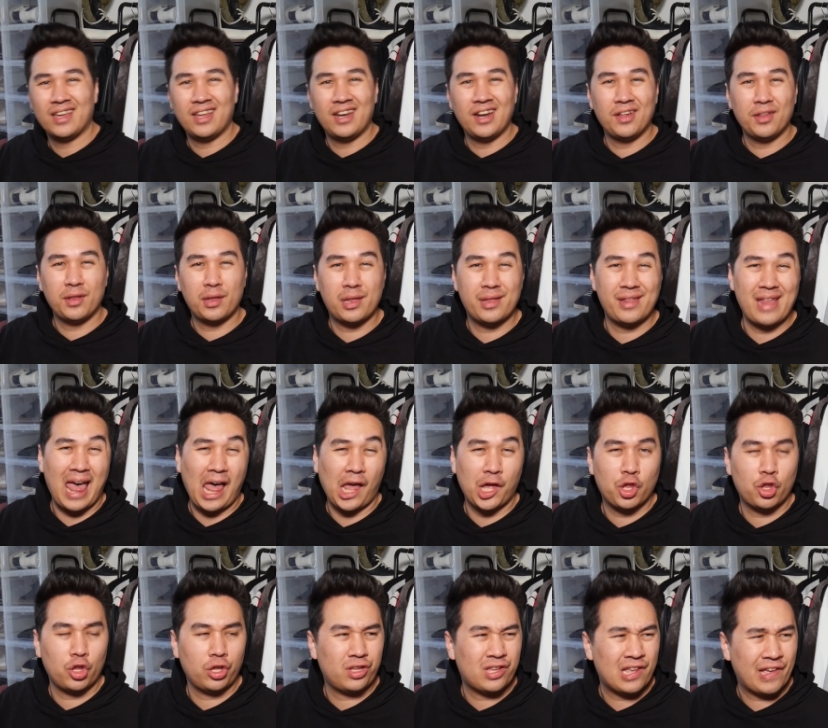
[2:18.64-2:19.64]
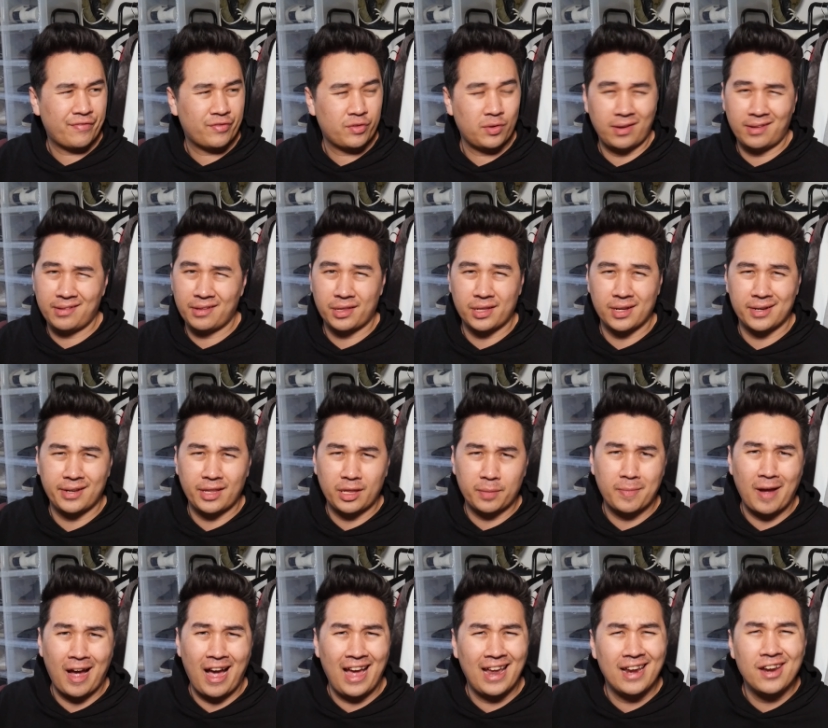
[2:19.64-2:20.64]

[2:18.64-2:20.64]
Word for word: You know, this is actually tough doing this on the spot.